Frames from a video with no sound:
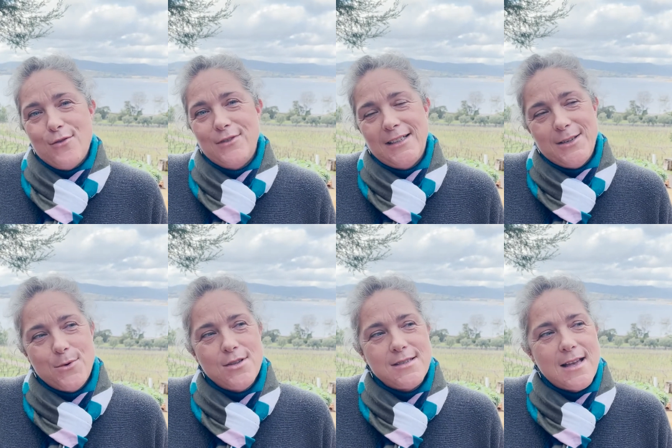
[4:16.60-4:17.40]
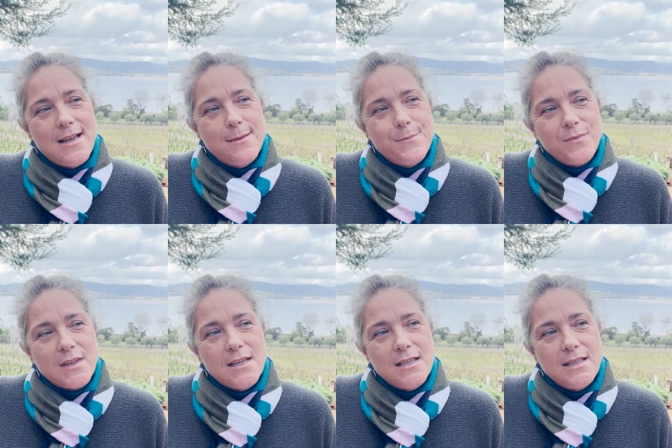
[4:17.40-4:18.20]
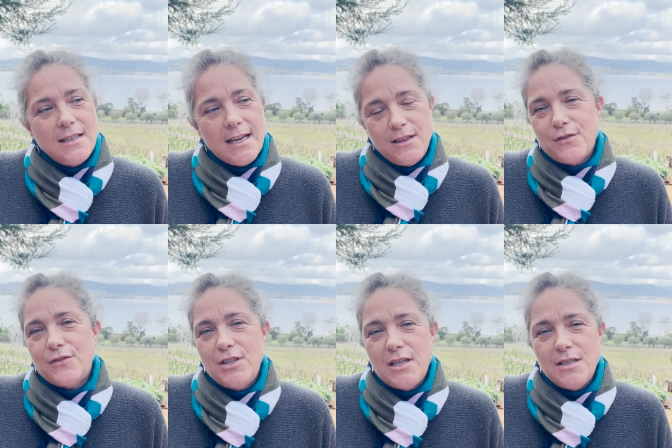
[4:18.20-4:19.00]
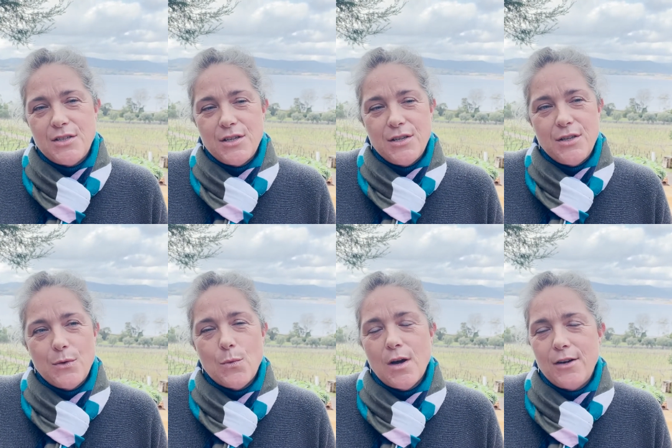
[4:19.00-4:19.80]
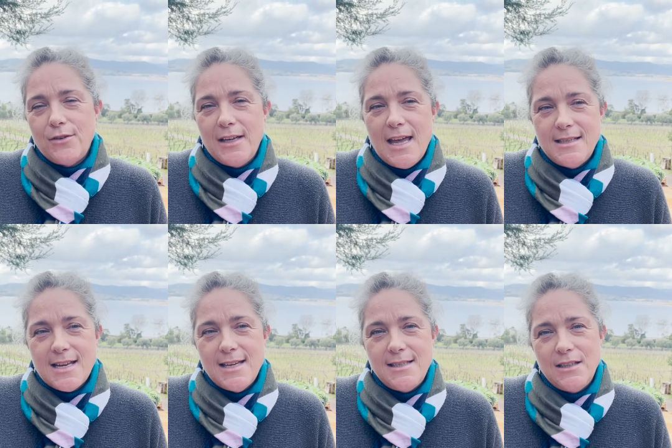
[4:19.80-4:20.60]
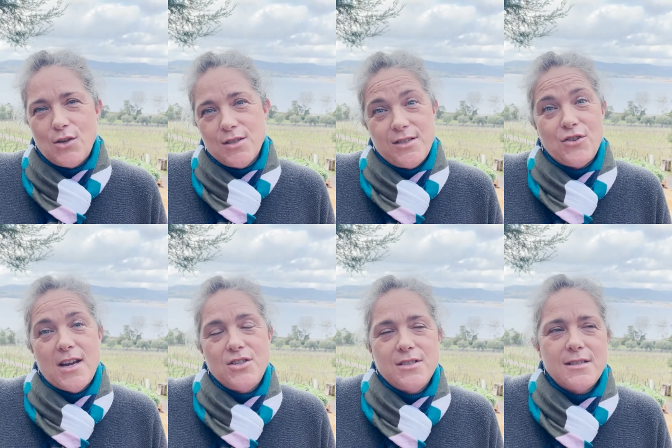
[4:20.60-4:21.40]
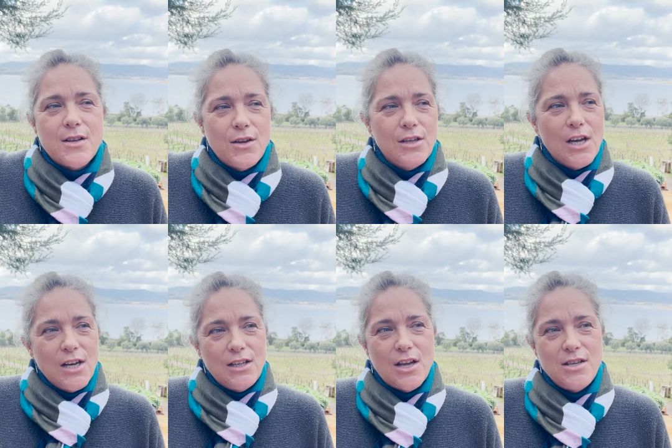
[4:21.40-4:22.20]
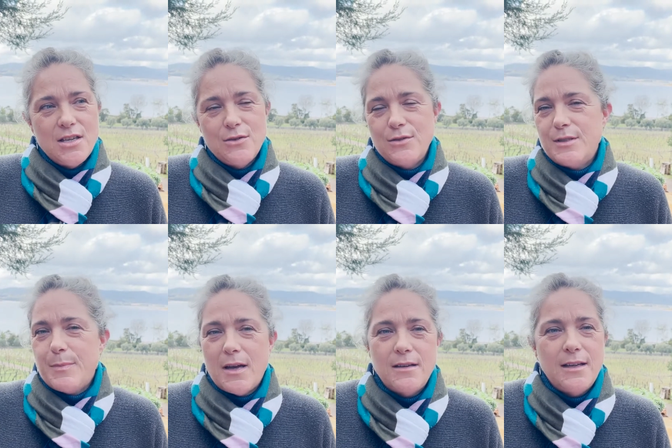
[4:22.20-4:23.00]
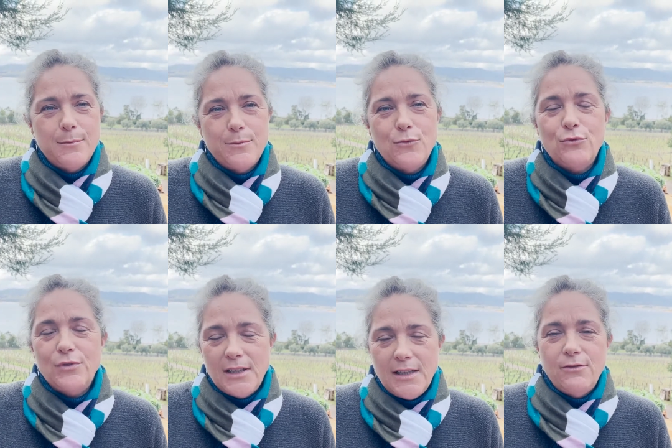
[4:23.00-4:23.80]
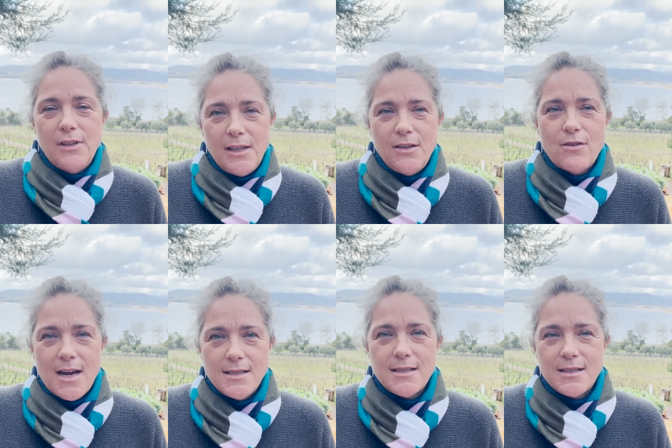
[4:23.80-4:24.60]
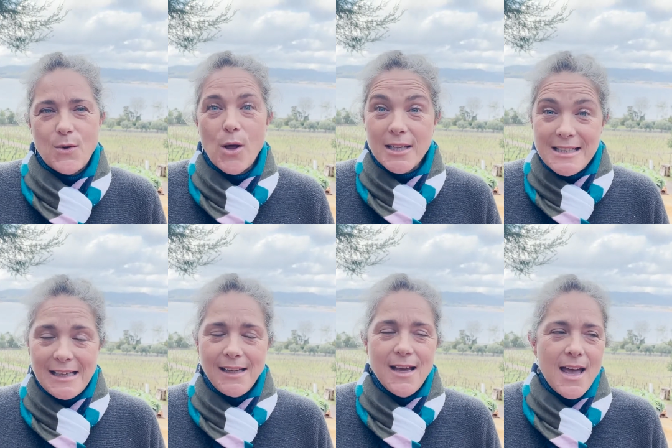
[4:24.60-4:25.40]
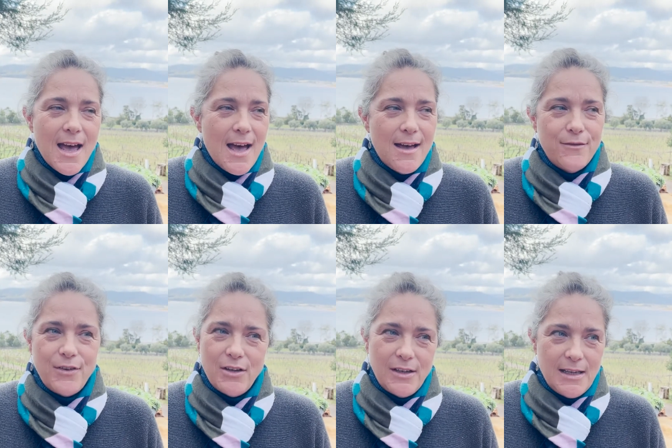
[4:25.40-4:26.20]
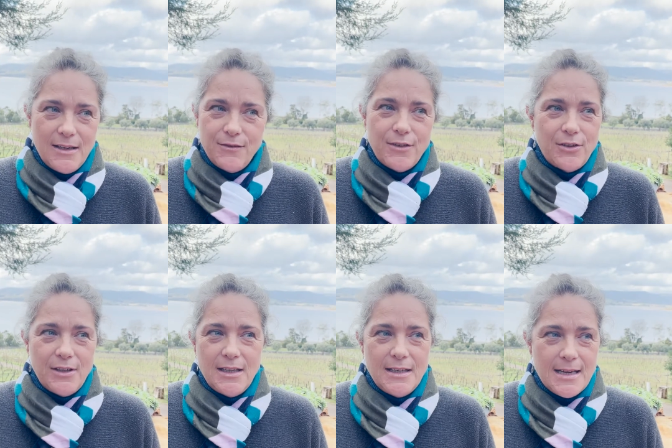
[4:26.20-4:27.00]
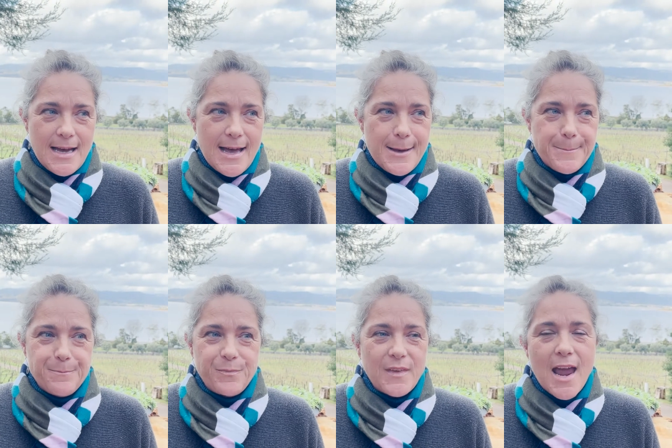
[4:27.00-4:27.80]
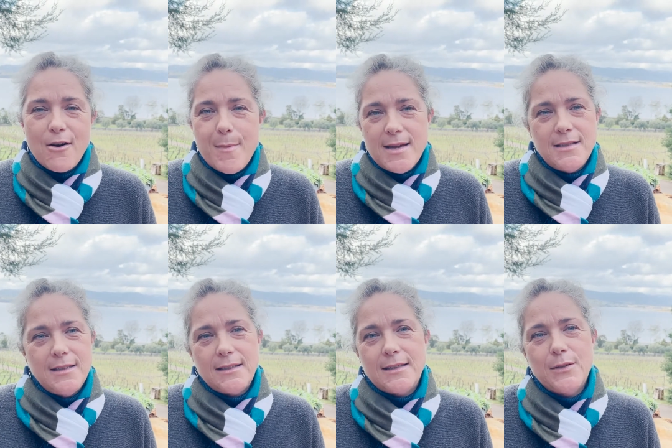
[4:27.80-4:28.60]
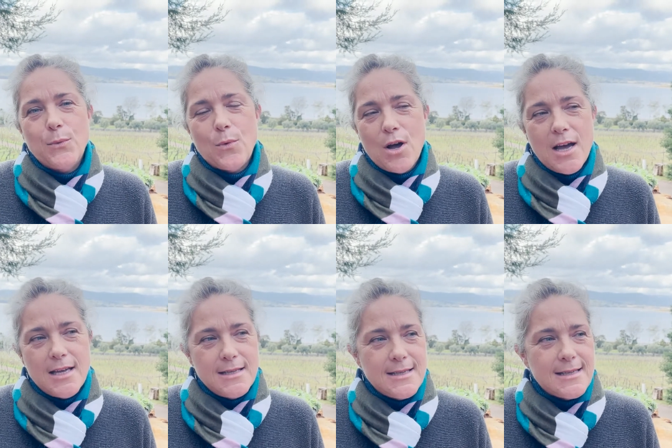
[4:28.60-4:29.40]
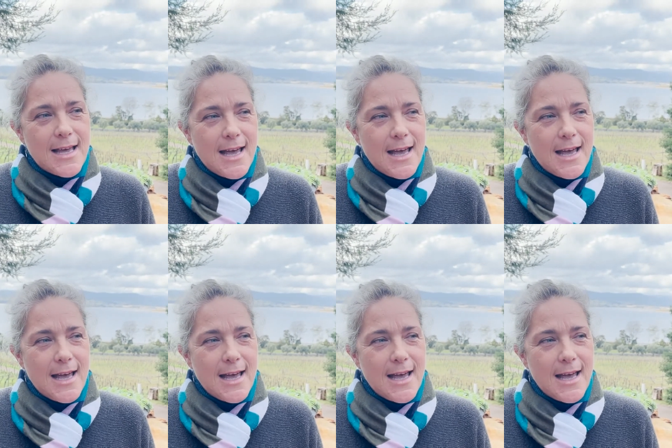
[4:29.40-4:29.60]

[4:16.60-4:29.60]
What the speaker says: really was getting the fruit into the winery and tasting the concentration. So low yields, but in really, really great quality. Very, very aromatic wines.